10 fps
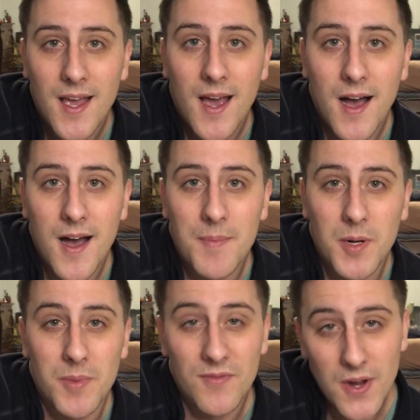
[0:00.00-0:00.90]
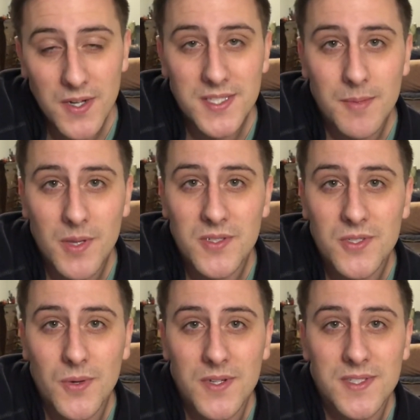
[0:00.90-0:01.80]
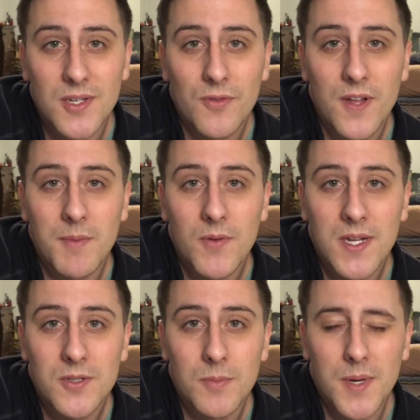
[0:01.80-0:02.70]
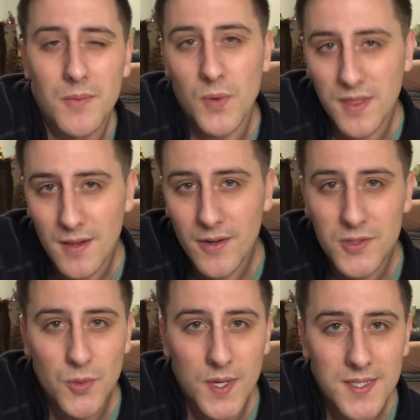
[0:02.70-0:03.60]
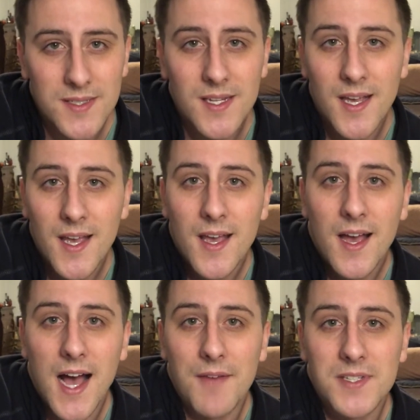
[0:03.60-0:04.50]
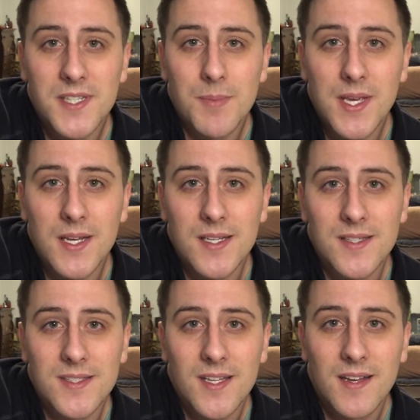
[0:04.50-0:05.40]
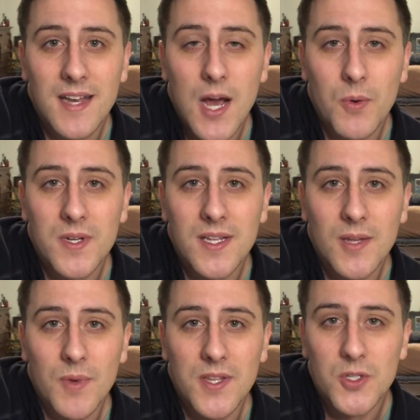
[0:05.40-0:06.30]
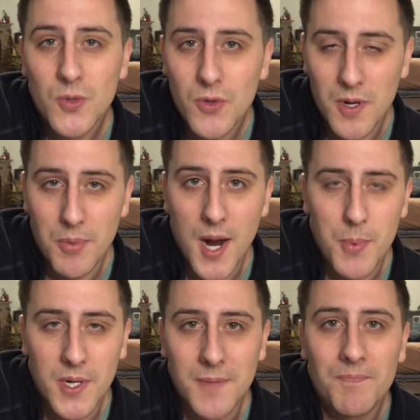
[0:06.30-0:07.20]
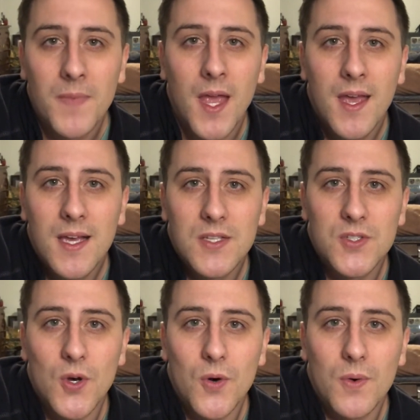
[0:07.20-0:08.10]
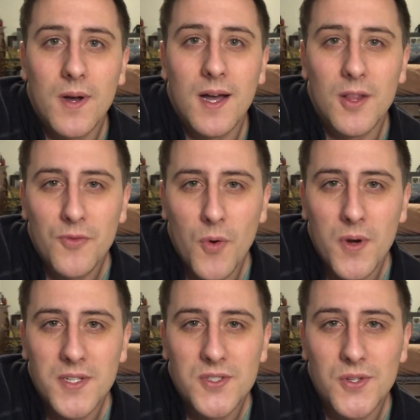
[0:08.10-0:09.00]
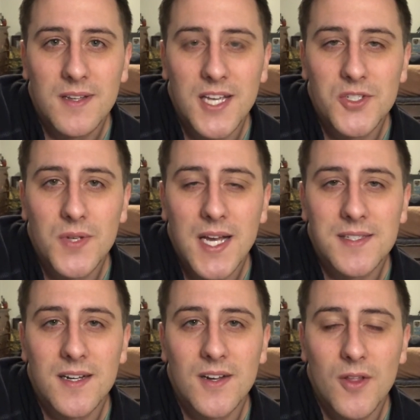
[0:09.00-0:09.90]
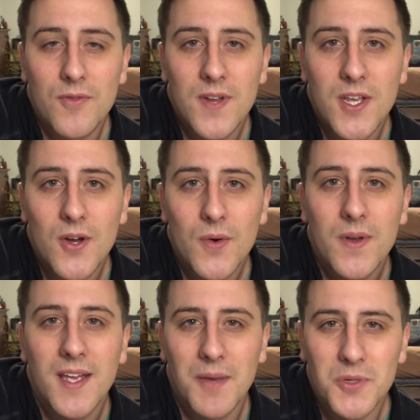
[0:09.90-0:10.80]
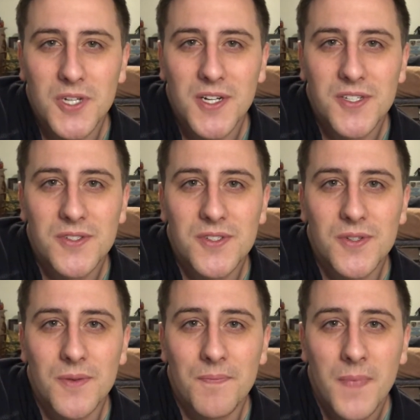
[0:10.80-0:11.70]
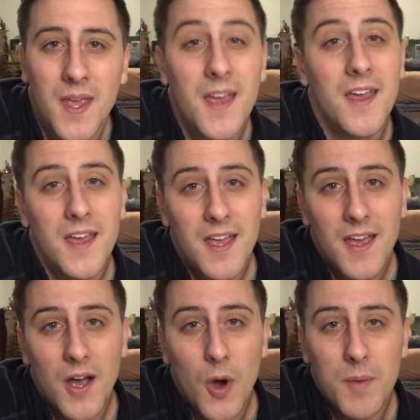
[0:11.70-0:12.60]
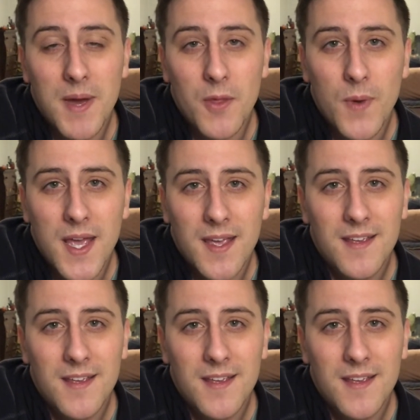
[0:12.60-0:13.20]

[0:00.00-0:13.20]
It'll be very similar to our single family rental, but with a little twist, obviously, because now we're dealing with a 2-unit property. So I look forward to catching you guys on another video, and we'll talk to you soon. Oh, and by the way,